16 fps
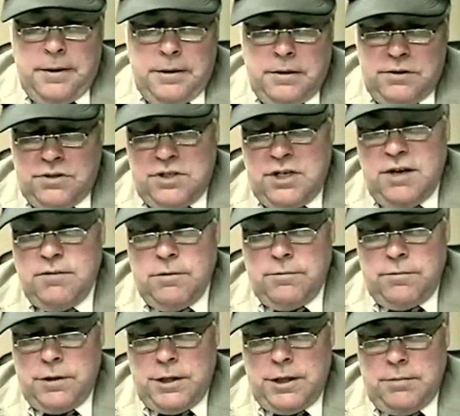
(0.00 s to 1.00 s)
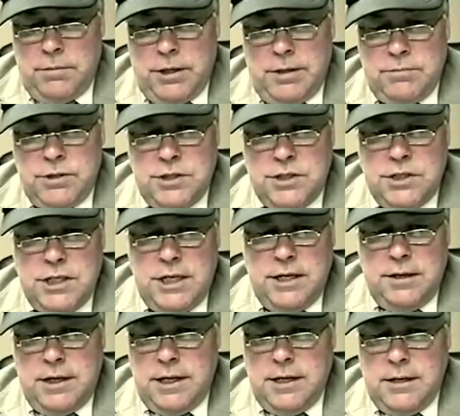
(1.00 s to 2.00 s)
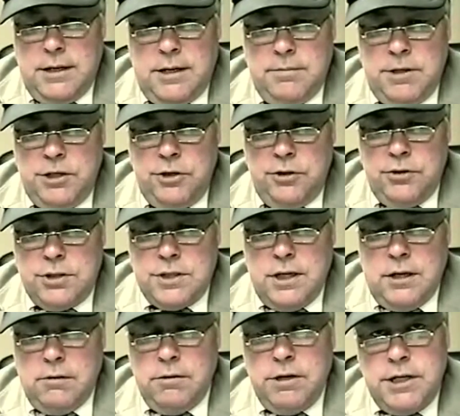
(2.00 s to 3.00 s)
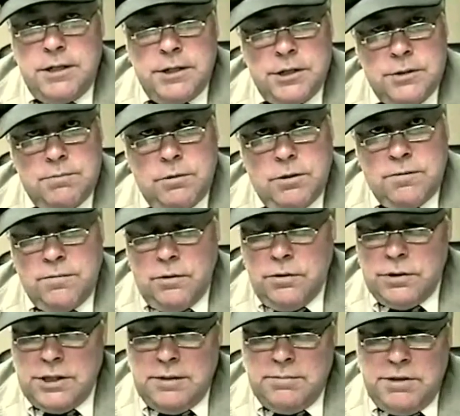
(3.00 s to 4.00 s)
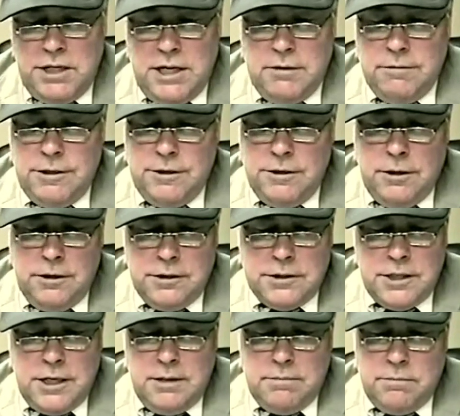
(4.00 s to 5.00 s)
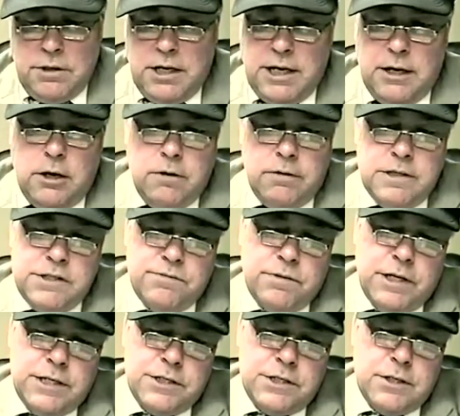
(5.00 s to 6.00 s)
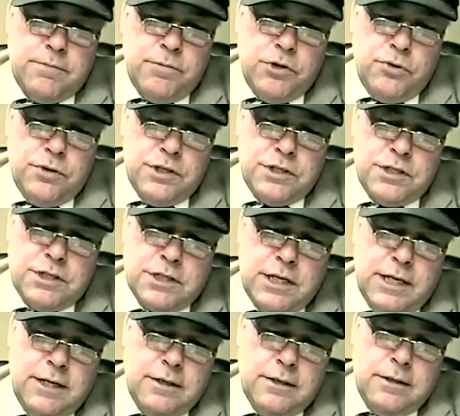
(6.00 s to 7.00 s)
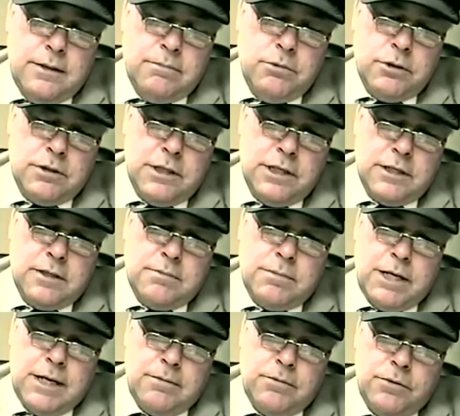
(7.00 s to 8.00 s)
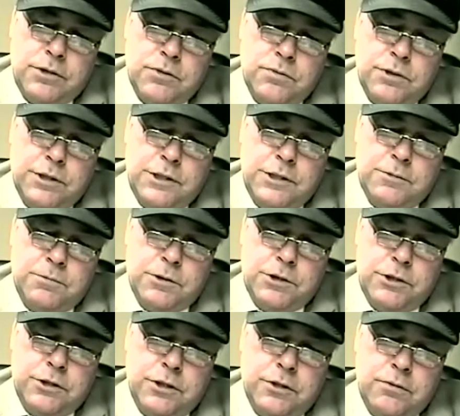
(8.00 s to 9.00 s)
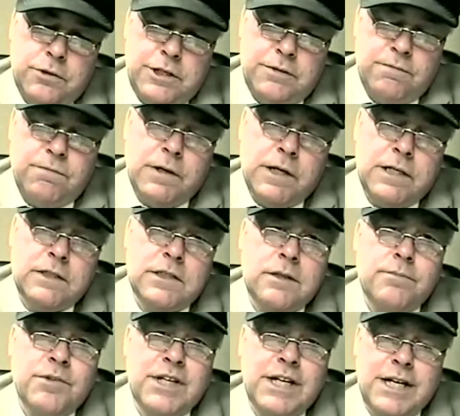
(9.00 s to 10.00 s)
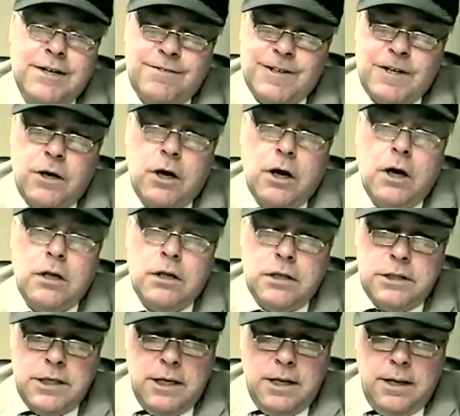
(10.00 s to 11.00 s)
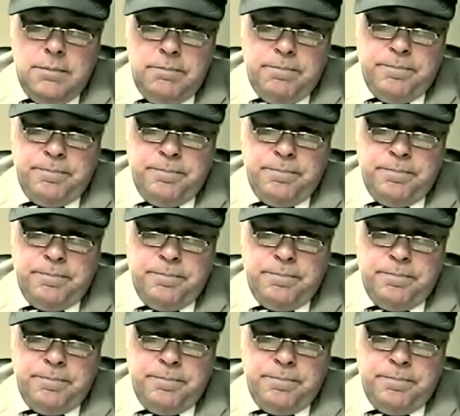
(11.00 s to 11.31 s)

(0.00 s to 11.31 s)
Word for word: It's never funny, but I'm just saying. I, I mean, you start reading this book, folks. I mean, I read it all the time, and I always find something new. This is kind of a book like the Bible. It's one of these books you can read and find something out of it all the time.